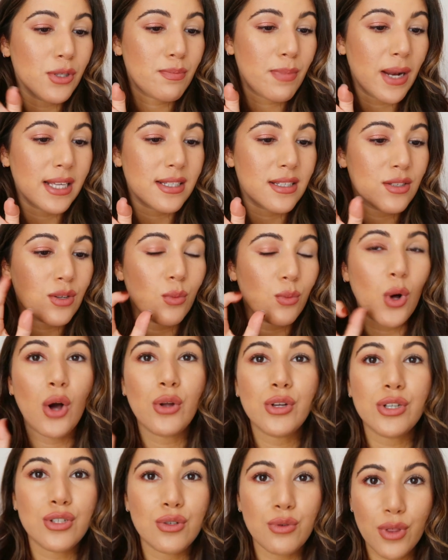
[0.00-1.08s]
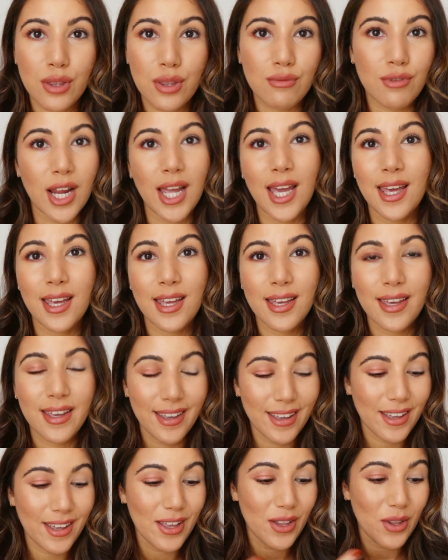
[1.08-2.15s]
most places will only do three,
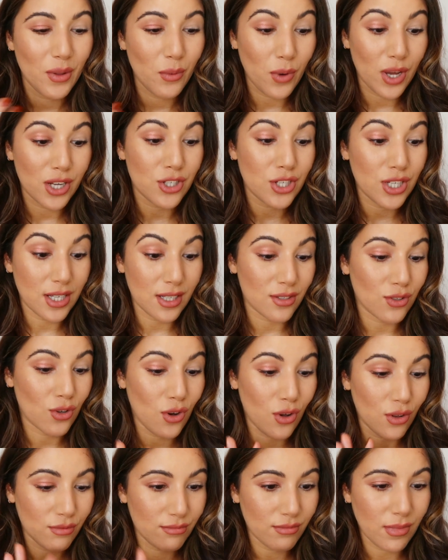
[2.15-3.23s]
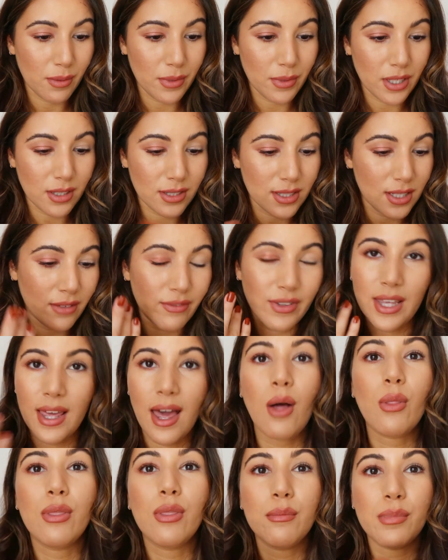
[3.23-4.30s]
where she has got, I mean, I didn't even
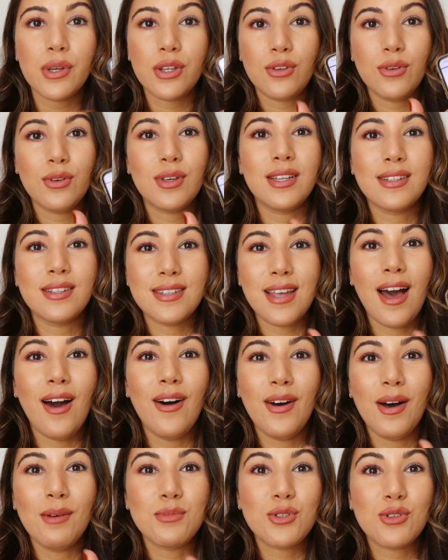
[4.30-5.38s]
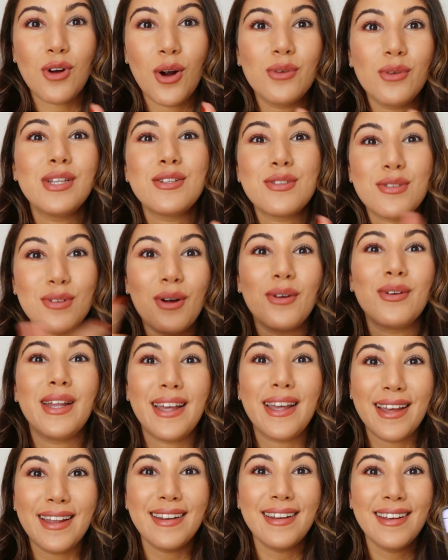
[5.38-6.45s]
count them, but you can tell I'm
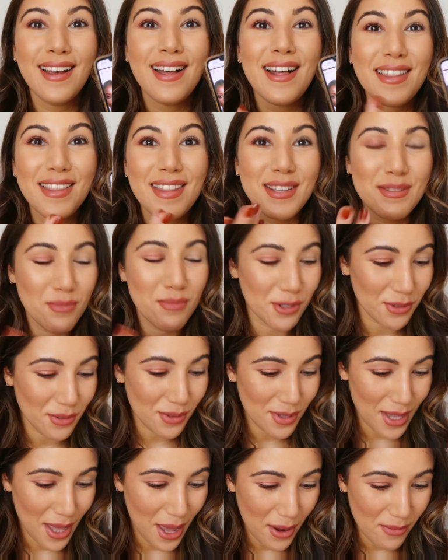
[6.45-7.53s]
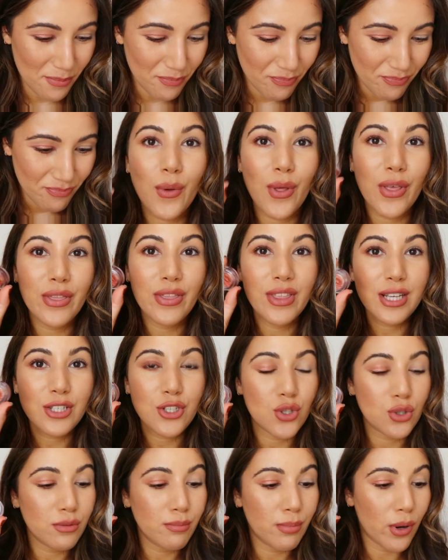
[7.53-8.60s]
scrolling and there's models there. But
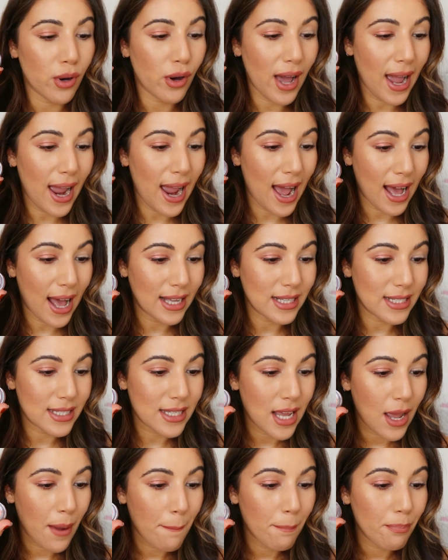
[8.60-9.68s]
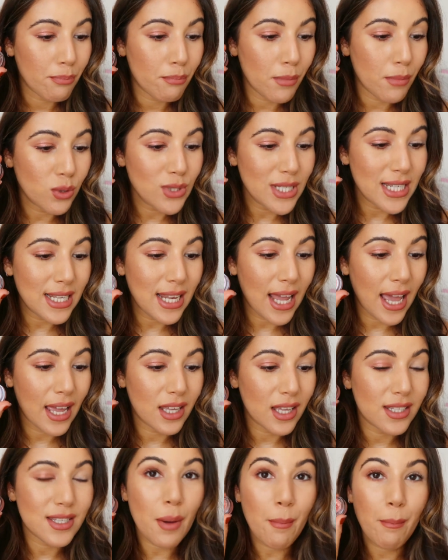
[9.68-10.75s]
this jewel pot has
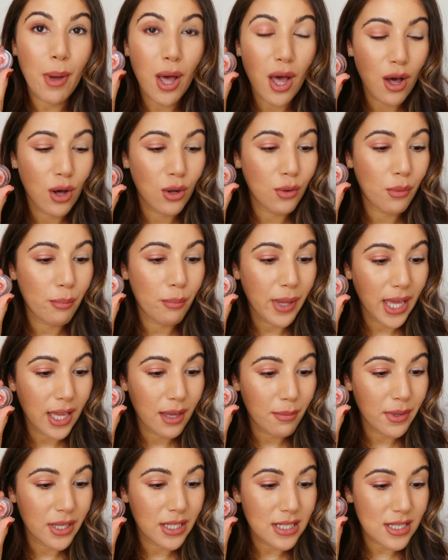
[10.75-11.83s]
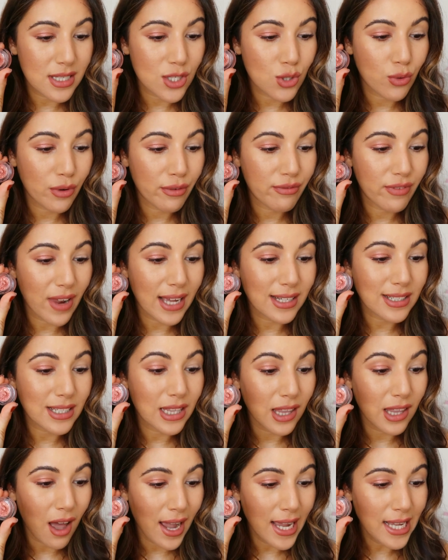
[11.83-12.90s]
multi-layered pearl pigments to reflect
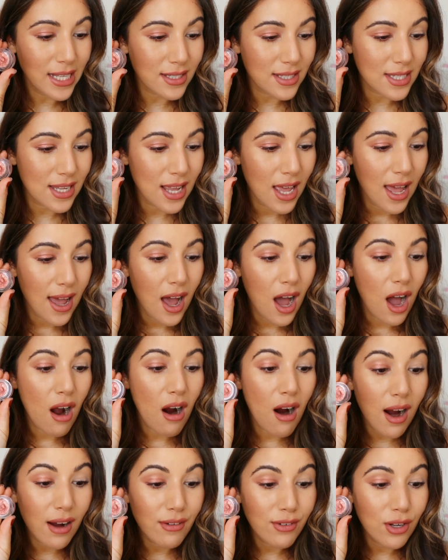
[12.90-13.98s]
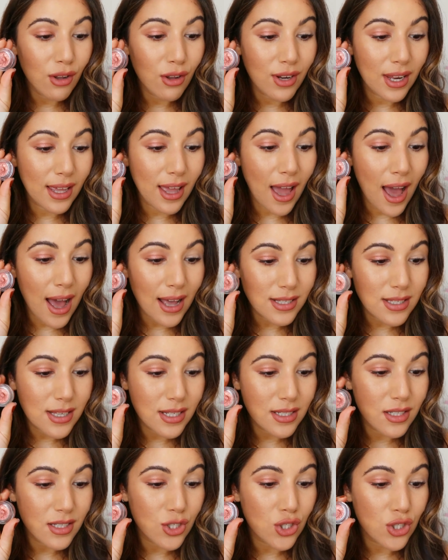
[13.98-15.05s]
light, hyaluronic
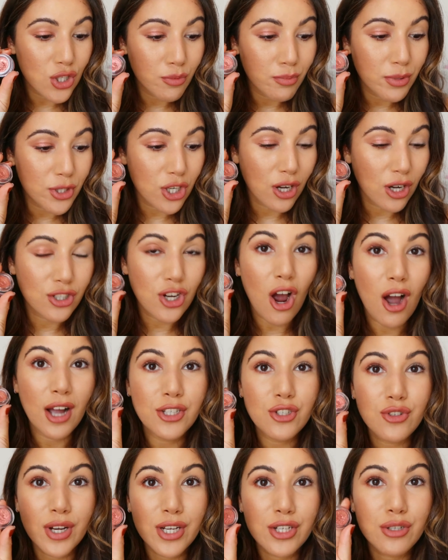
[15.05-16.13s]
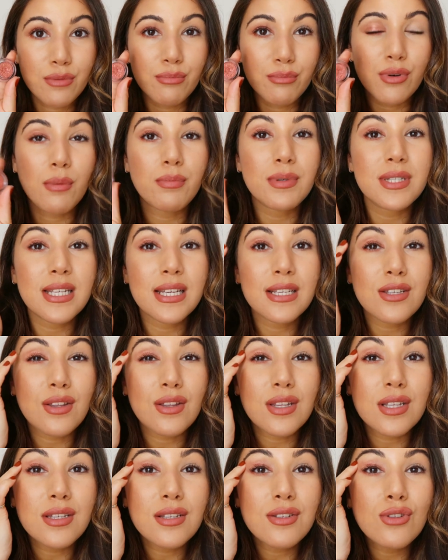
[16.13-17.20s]
acid to supercharge hydration properties, so
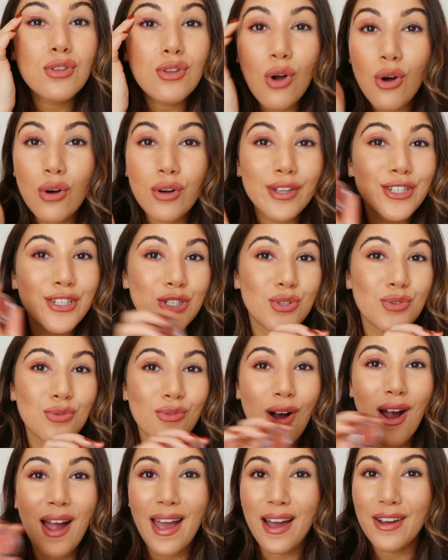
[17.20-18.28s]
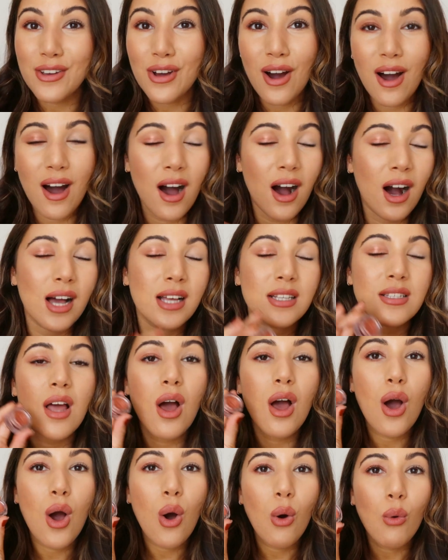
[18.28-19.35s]
this is not going to dry out your eyes
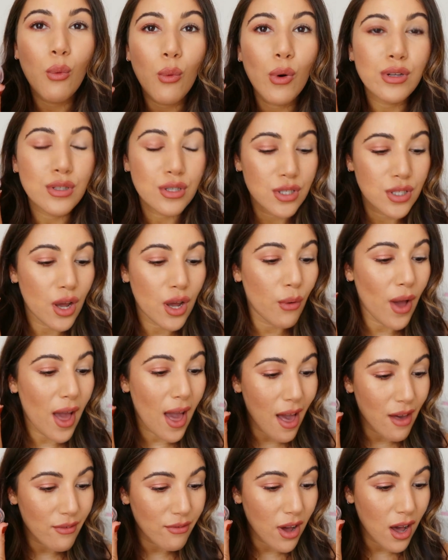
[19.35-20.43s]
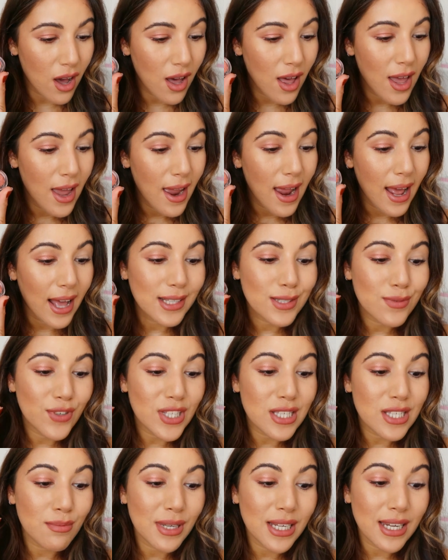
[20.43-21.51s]
whatsoever. Has
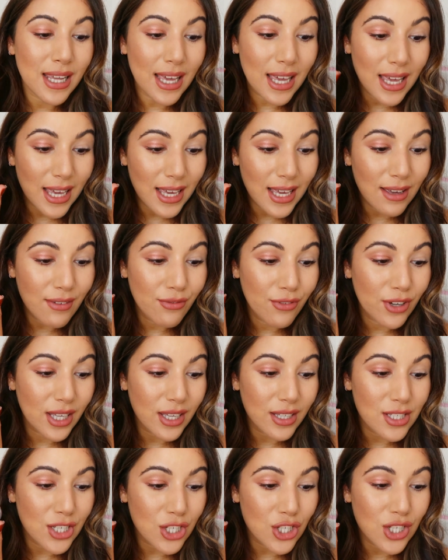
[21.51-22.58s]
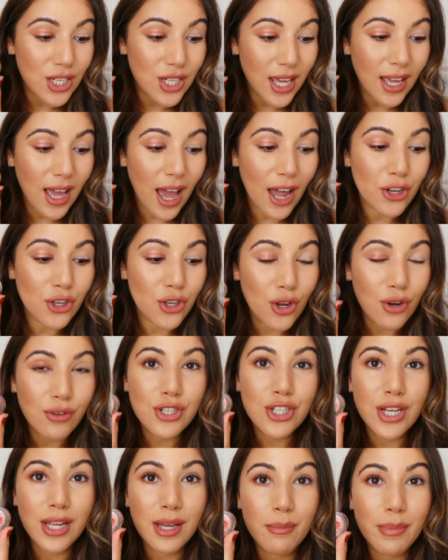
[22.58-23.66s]
vitamin E for conditioning and
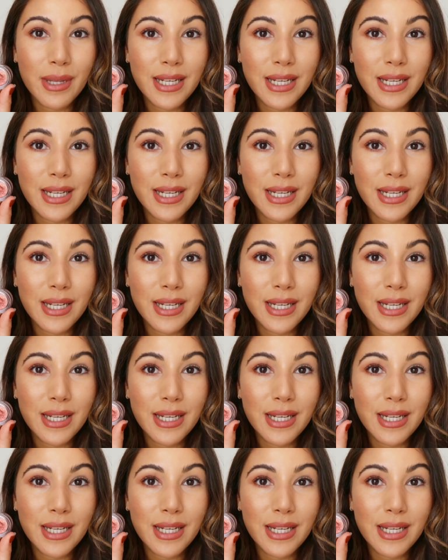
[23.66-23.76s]
nourishing